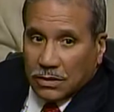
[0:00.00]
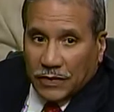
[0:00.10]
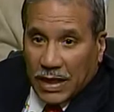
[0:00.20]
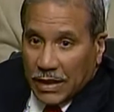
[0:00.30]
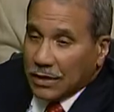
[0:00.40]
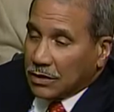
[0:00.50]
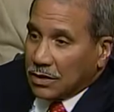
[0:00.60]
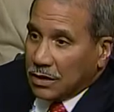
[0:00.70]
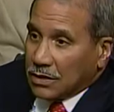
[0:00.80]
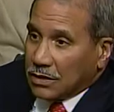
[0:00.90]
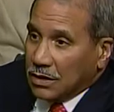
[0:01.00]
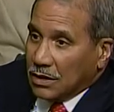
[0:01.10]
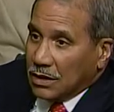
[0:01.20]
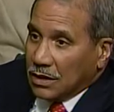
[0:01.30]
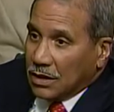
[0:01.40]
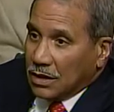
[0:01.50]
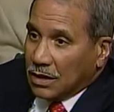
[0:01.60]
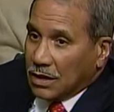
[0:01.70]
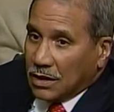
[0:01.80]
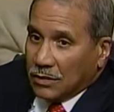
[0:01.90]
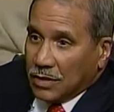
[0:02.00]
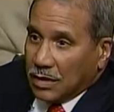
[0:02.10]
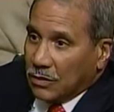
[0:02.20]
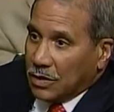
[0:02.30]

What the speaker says: We've had incidents in